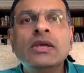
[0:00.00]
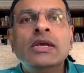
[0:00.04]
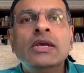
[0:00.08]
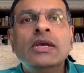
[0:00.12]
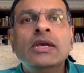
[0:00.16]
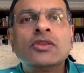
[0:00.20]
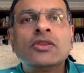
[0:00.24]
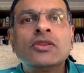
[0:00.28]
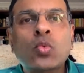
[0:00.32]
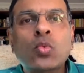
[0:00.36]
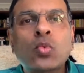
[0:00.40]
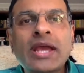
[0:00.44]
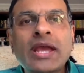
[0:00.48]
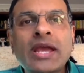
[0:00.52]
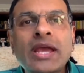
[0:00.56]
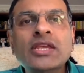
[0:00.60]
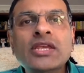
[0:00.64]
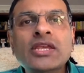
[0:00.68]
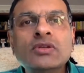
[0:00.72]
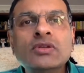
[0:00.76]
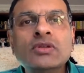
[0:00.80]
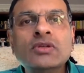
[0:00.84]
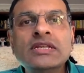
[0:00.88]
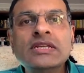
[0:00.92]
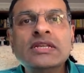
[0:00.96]
The way
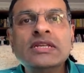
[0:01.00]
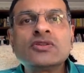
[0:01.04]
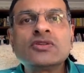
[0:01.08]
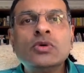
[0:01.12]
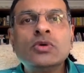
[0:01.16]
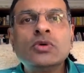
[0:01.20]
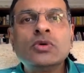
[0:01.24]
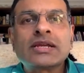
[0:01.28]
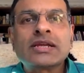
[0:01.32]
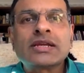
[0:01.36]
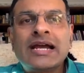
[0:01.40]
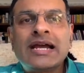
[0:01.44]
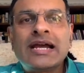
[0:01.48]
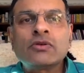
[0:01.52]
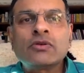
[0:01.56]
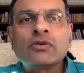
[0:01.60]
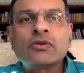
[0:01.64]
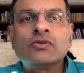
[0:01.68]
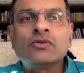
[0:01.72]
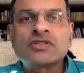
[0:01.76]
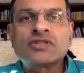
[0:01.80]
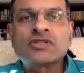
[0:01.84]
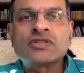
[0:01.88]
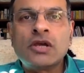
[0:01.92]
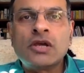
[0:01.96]
you need to work out
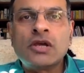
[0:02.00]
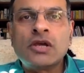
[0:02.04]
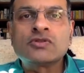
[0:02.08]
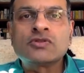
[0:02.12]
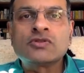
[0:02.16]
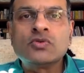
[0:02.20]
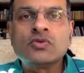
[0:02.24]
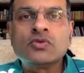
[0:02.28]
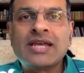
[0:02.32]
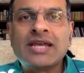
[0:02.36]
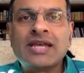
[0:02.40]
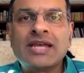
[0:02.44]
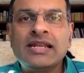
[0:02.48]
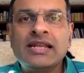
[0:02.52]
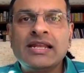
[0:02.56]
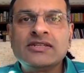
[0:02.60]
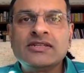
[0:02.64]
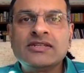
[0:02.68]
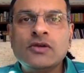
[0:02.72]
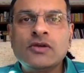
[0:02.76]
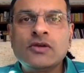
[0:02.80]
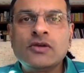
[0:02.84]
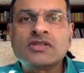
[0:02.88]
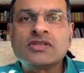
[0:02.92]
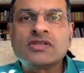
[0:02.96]
your total daily
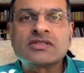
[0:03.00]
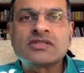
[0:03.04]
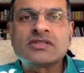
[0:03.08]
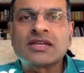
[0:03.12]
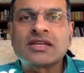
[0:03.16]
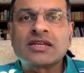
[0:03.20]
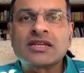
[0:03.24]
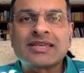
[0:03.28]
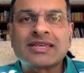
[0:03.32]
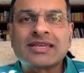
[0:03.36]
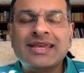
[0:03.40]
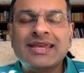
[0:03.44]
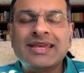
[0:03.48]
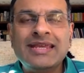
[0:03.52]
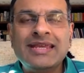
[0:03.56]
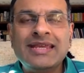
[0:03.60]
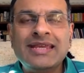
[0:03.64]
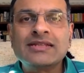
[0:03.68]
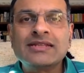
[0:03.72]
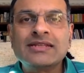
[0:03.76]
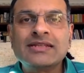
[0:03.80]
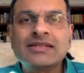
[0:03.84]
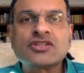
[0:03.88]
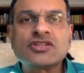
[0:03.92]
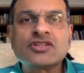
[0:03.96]
dose is to
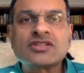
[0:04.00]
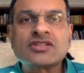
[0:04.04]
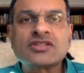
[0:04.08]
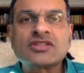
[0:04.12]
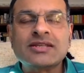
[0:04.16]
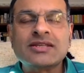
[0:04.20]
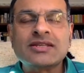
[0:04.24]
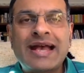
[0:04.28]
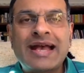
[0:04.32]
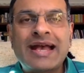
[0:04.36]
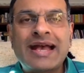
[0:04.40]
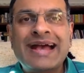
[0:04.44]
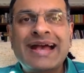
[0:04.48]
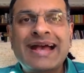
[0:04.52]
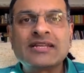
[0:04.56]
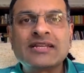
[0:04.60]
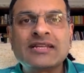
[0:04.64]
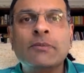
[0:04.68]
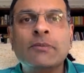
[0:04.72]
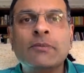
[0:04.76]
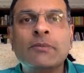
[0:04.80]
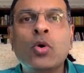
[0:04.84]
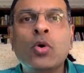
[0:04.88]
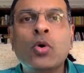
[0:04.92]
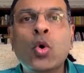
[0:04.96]
just add
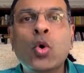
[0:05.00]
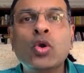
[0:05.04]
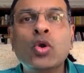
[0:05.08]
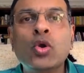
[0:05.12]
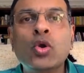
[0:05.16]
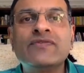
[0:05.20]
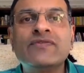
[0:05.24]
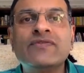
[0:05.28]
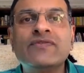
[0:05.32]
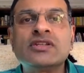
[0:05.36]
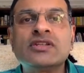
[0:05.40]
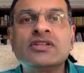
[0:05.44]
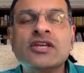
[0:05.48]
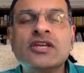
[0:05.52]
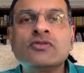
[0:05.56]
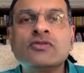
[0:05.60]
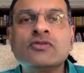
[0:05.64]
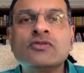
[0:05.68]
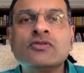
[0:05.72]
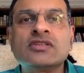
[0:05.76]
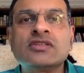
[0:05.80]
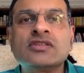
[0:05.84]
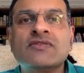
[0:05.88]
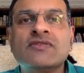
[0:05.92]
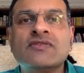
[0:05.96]
up all of the
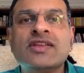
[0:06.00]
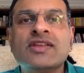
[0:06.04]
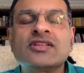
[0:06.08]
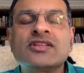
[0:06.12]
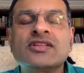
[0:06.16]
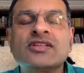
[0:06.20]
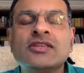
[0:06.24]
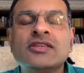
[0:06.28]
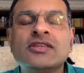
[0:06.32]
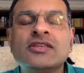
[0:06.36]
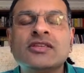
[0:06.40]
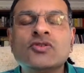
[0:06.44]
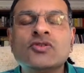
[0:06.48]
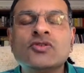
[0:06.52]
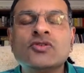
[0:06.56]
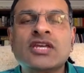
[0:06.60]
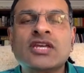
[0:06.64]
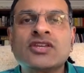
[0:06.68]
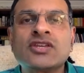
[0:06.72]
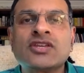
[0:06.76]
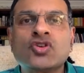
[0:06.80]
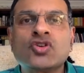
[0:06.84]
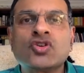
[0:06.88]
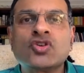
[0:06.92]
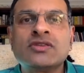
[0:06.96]
doses of insulin that you
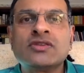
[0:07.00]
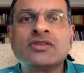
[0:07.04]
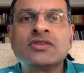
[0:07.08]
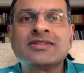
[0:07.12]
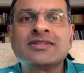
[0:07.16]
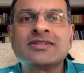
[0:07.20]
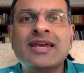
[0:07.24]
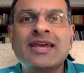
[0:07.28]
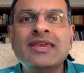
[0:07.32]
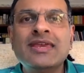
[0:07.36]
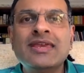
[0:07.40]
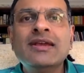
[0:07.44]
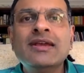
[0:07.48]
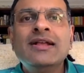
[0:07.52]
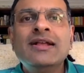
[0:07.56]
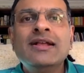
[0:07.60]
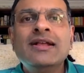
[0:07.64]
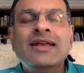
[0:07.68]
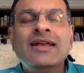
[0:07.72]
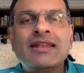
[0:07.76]
take during the day.